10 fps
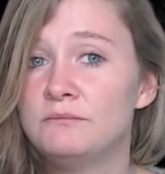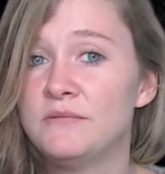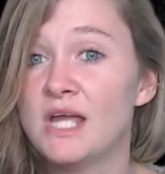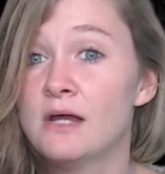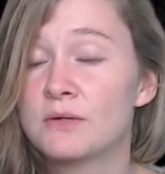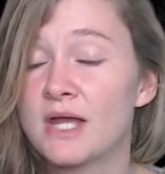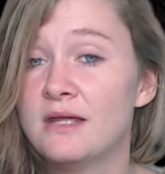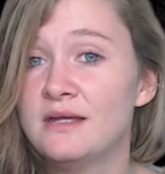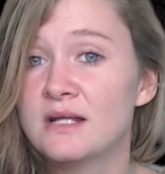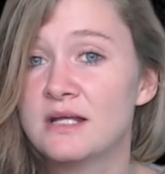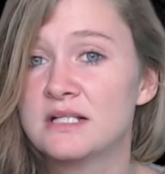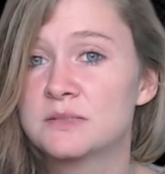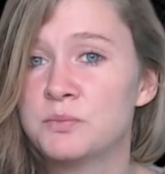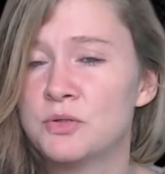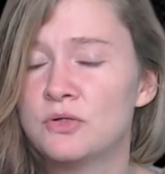yeah, okay, it
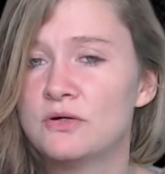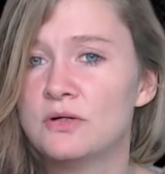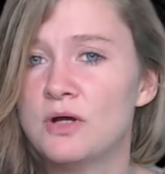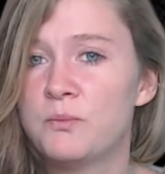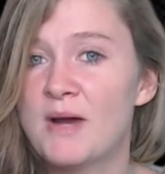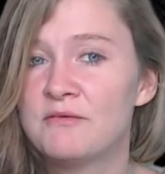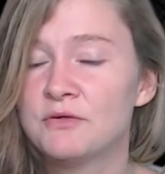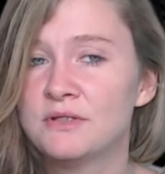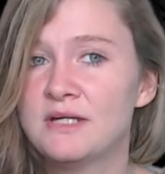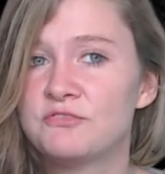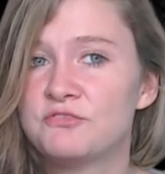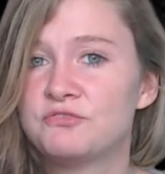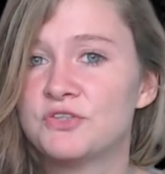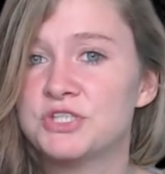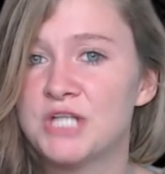is. But apparently,
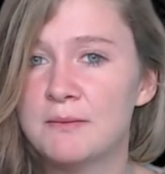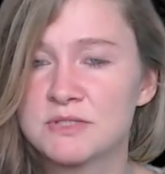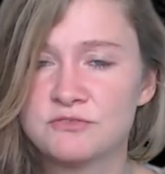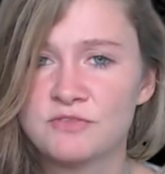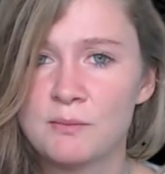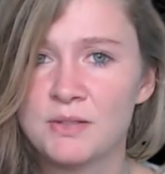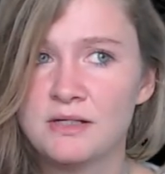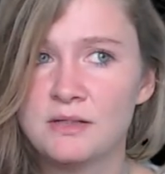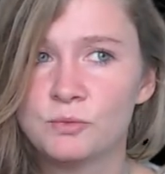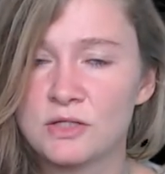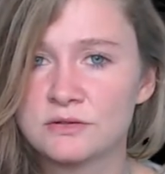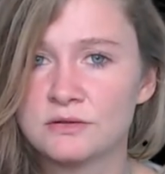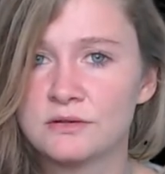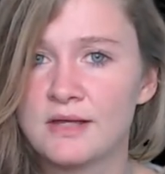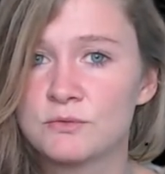for the Jamison family, it
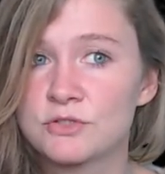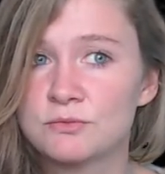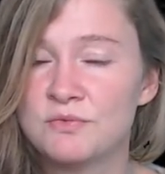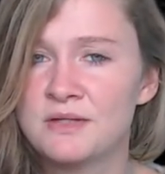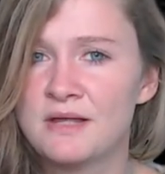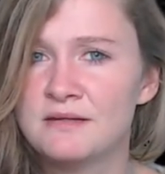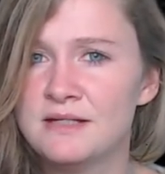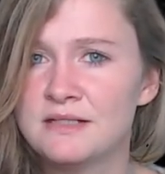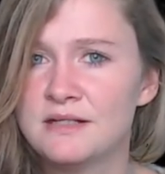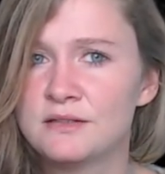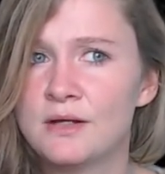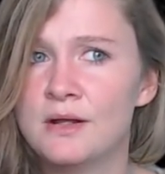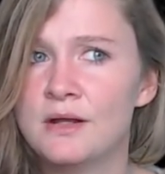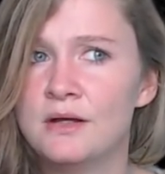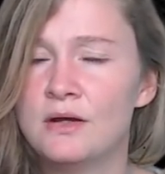wasn't. That was something that they did
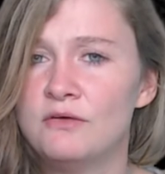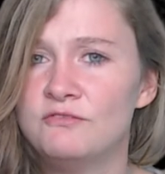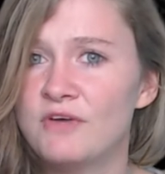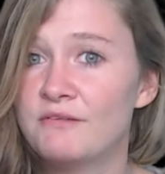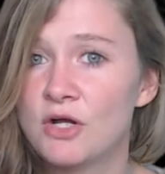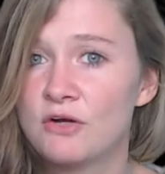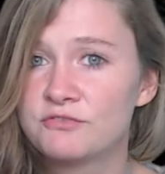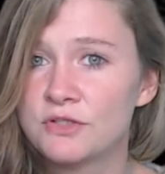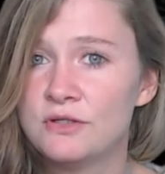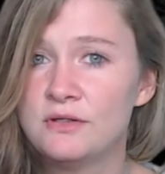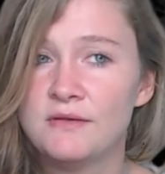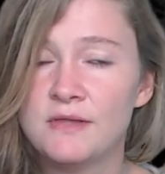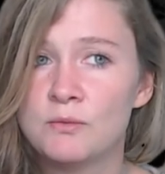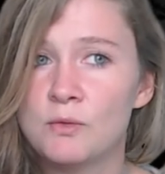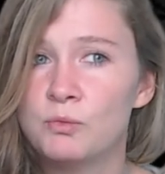very often.
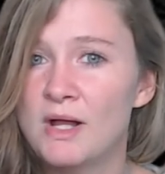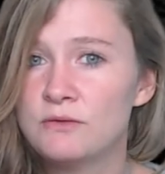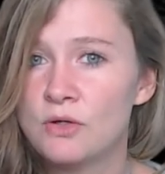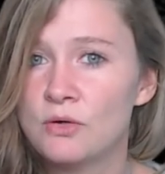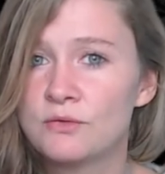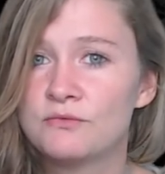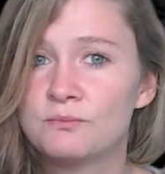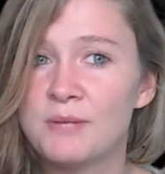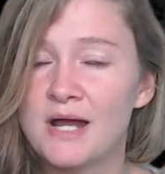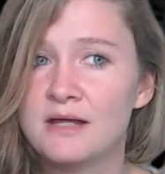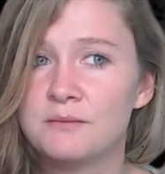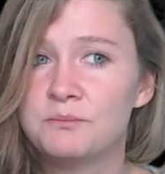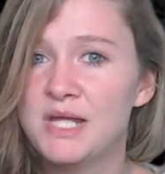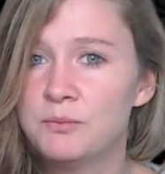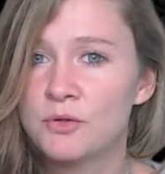They were well known by
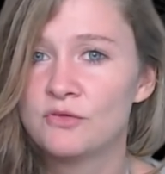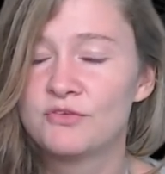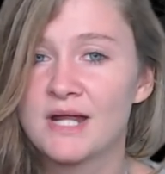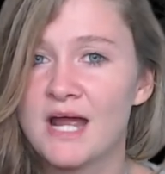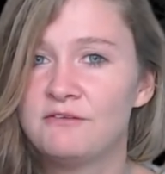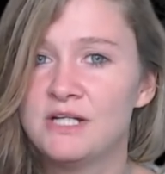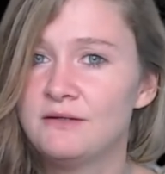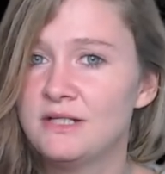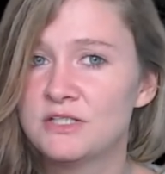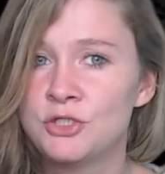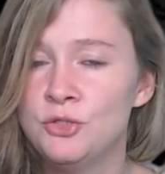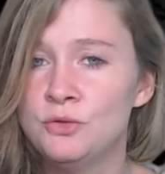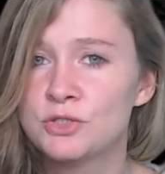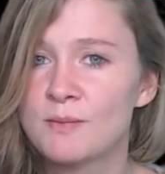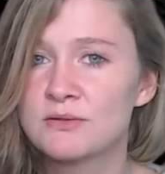people for carrying these
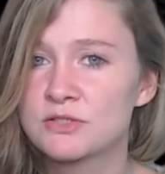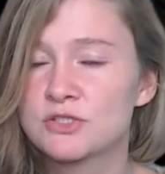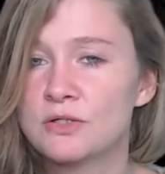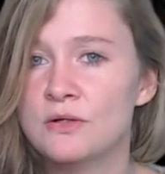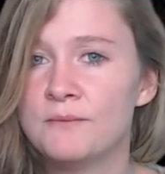huge amounts,